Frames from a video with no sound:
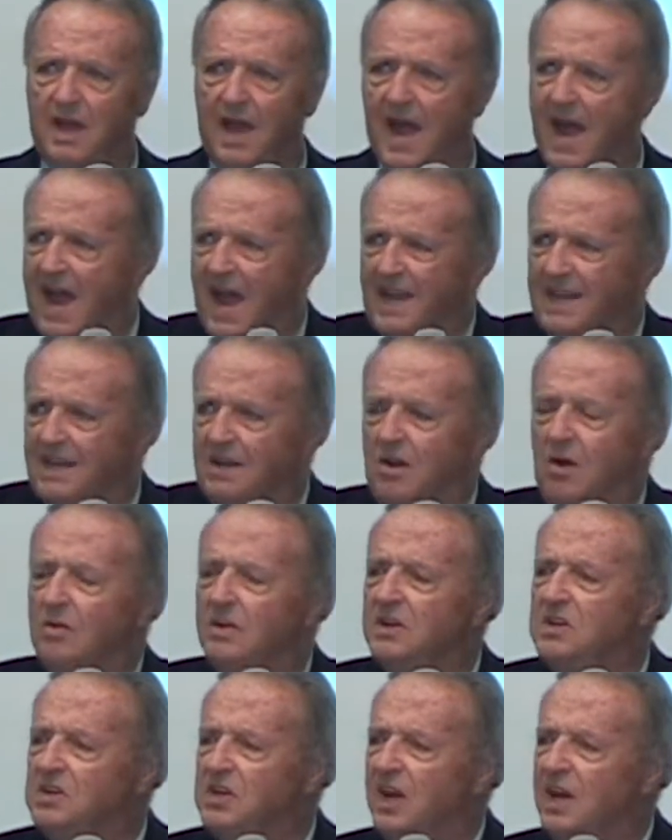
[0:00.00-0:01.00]
I can
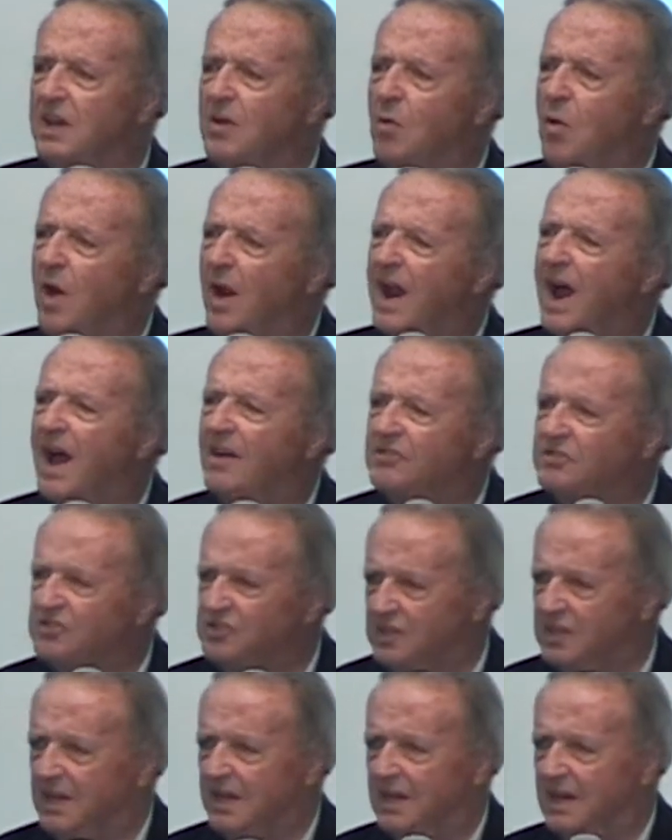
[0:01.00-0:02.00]
only tell you what I
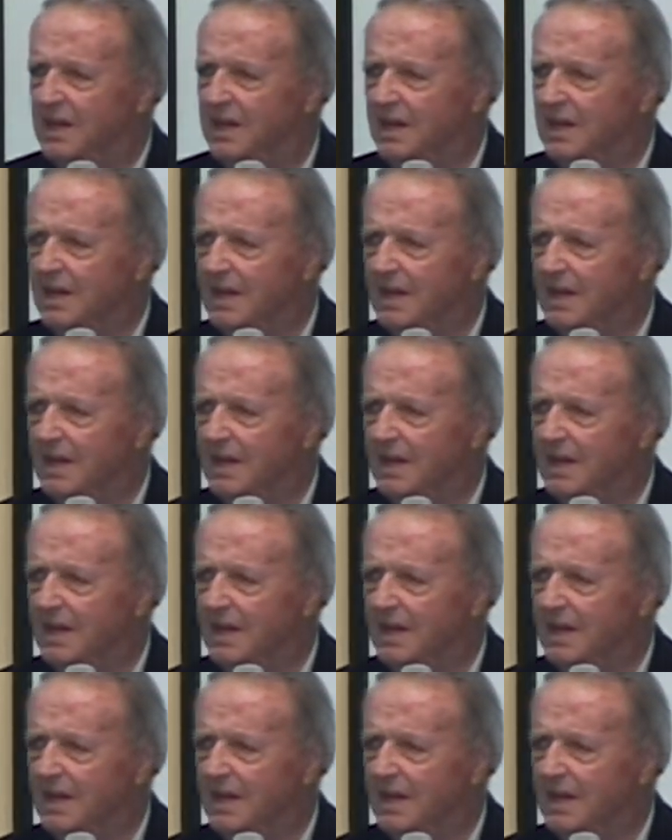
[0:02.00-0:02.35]
see.